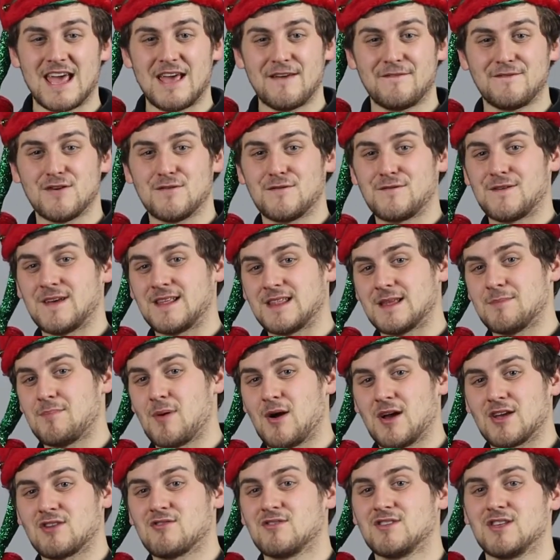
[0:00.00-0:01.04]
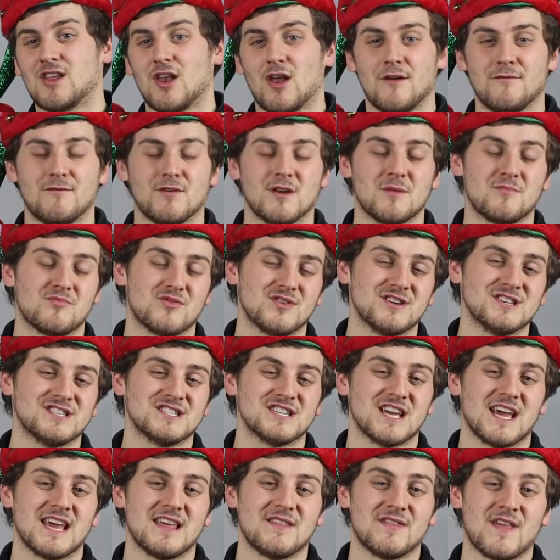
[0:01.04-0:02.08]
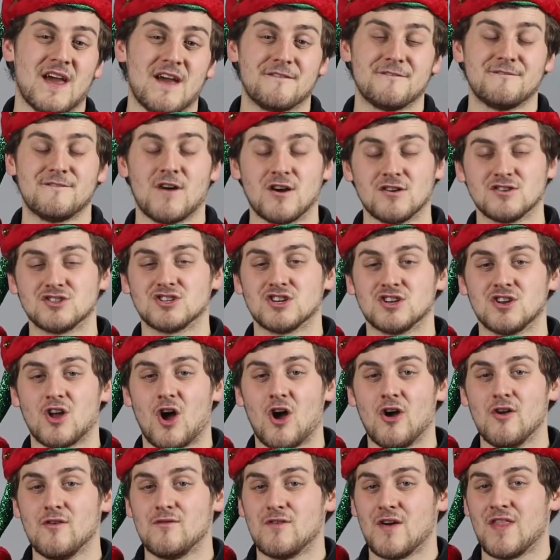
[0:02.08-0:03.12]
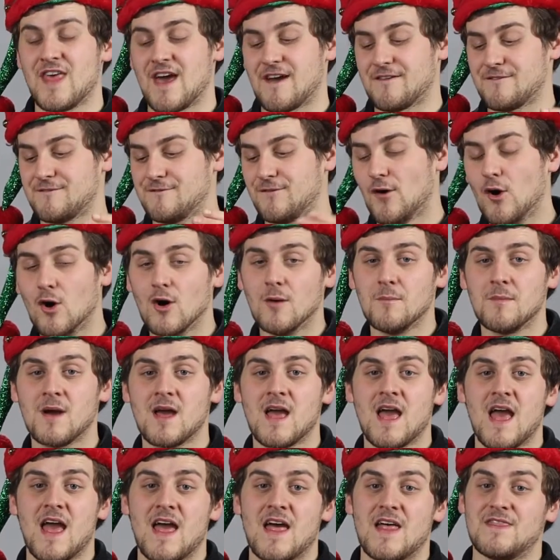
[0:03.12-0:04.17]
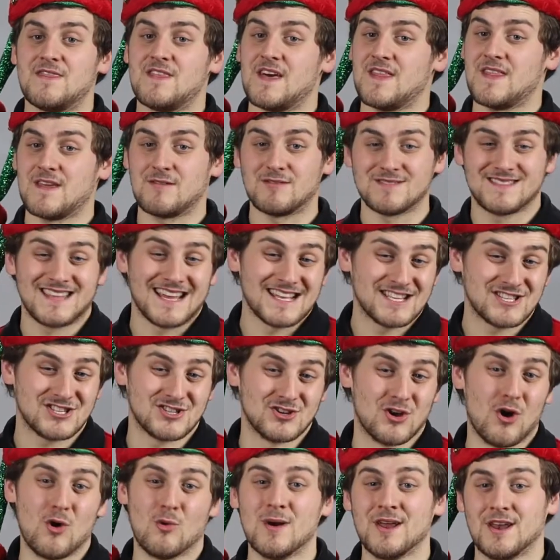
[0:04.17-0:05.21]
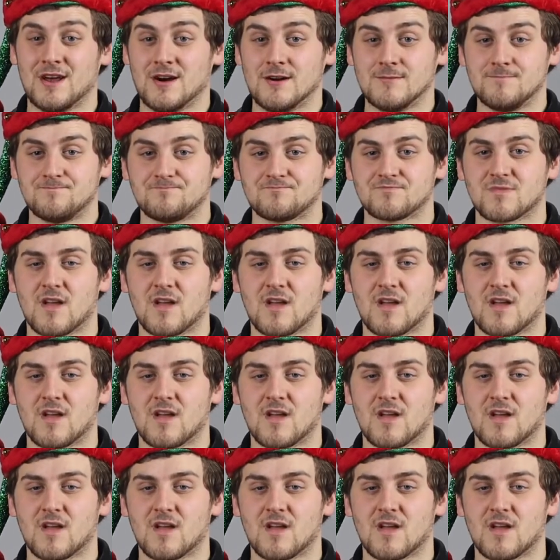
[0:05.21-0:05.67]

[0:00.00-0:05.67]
if you think the biker in your life would appreciate their function over their form, then they're a dead cert winner.